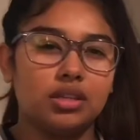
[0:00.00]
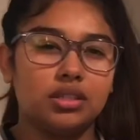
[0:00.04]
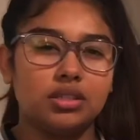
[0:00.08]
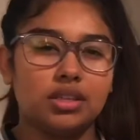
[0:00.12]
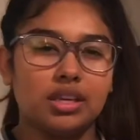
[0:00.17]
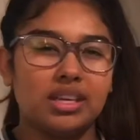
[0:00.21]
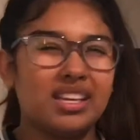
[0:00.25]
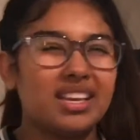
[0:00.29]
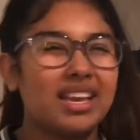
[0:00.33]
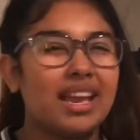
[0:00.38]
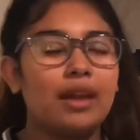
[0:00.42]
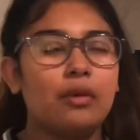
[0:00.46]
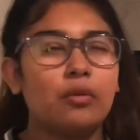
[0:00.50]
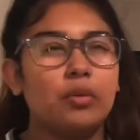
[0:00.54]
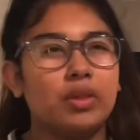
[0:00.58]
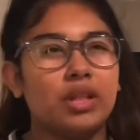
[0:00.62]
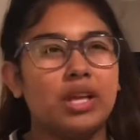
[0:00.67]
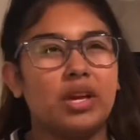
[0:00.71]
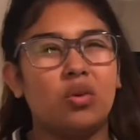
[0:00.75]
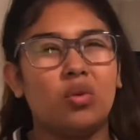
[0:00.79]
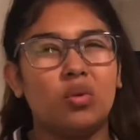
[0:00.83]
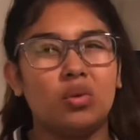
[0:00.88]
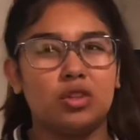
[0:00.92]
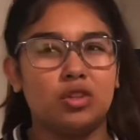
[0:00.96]
It can't really
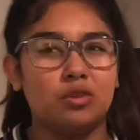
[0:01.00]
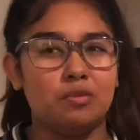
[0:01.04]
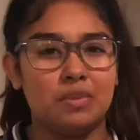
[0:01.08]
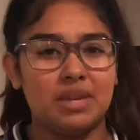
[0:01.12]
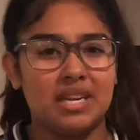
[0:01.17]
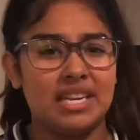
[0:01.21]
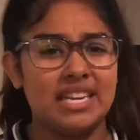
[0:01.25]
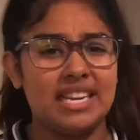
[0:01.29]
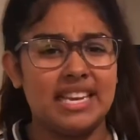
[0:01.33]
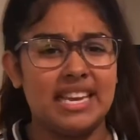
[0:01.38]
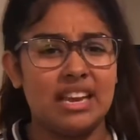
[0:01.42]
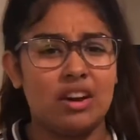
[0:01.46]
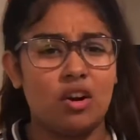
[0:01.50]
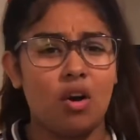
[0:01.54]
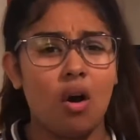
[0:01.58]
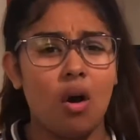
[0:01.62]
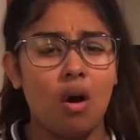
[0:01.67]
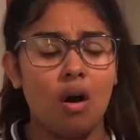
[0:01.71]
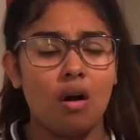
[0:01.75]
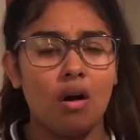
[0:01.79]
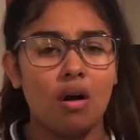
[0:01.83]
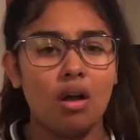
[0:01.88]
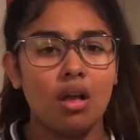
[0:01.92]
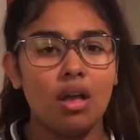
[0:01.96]
hold humidity at all.